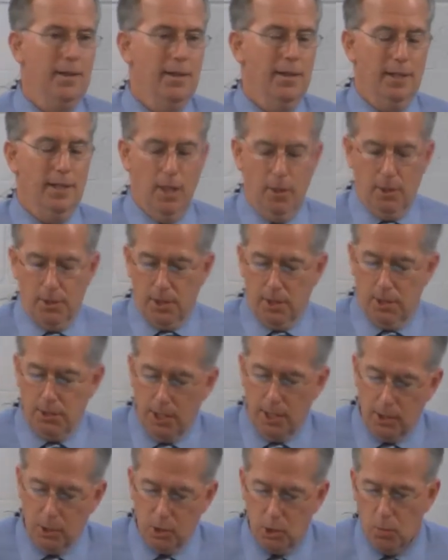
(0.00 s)
Now, as I
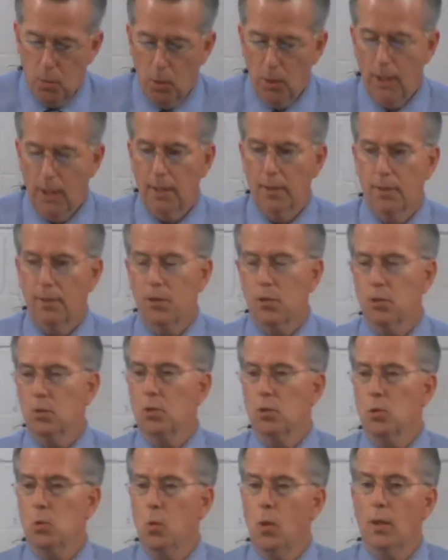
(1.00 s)
said this morning, this
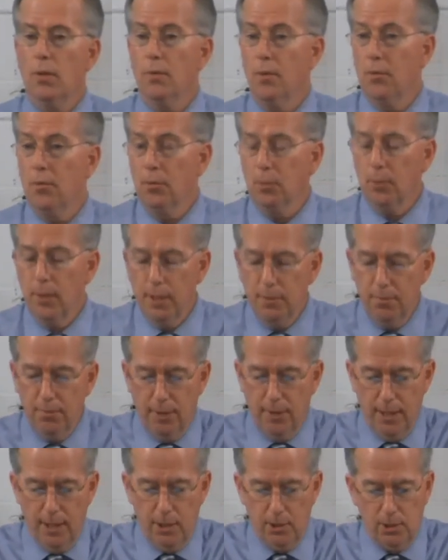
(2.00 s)
was one of the three
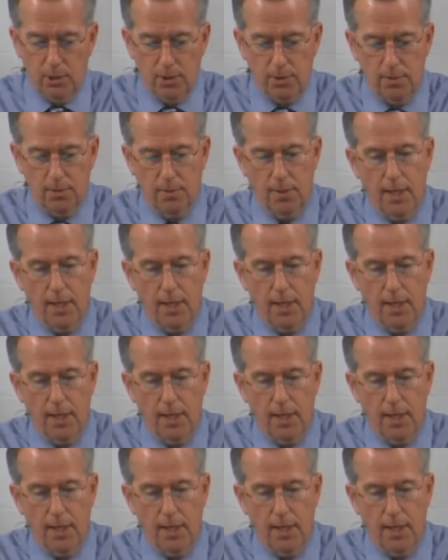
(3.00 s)
feasts